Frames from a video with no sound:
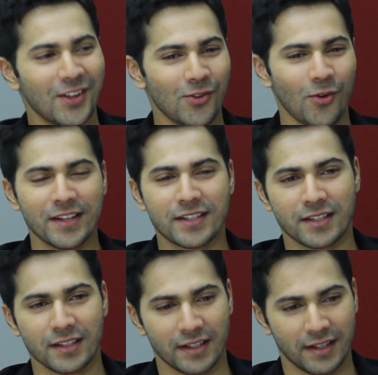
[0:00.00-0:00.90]
No, it's
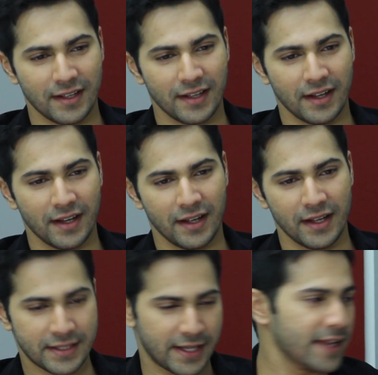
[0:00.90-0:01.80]

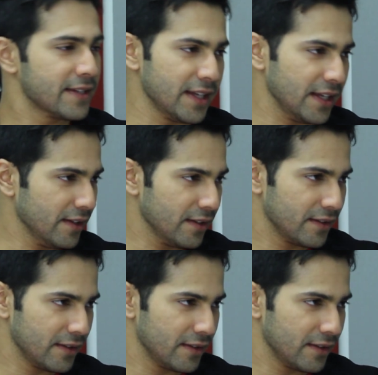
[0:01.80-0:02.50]
it's crazy,